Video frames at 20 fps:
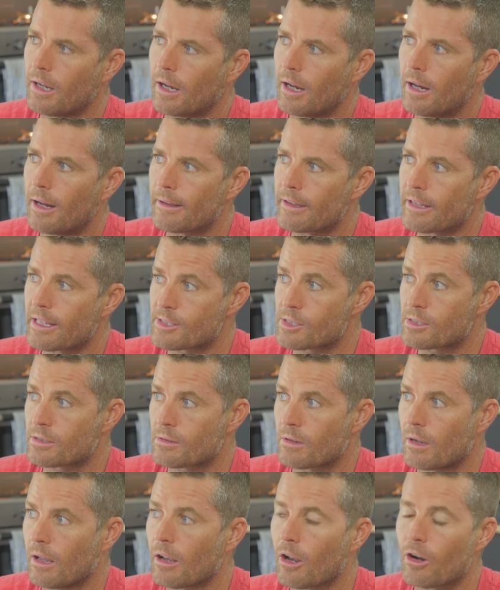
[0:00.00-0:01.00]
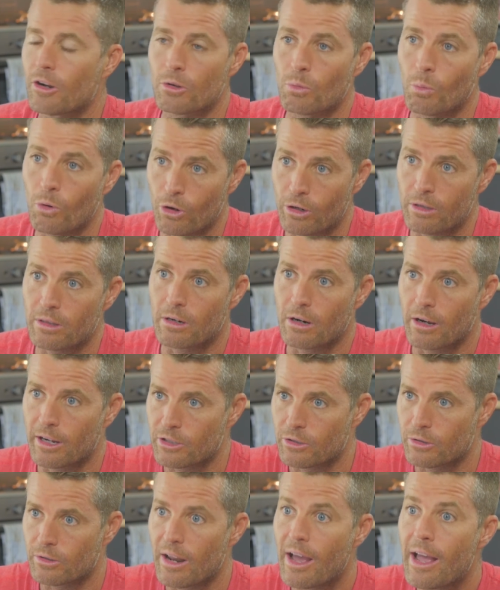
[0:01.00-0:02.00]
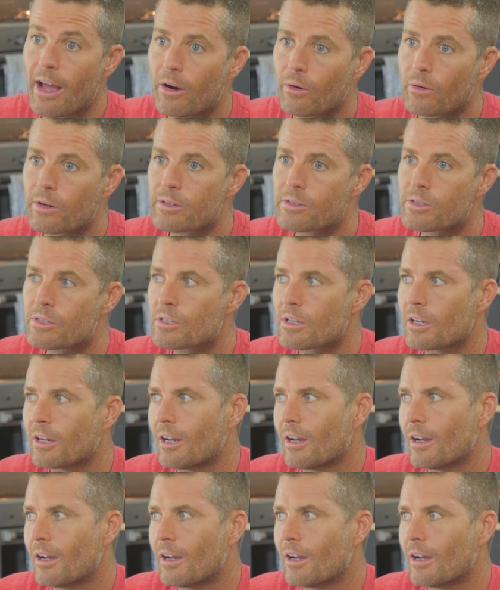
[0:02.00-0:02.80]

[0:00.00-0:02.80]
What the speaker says: And that's a lot of the work that I do now is...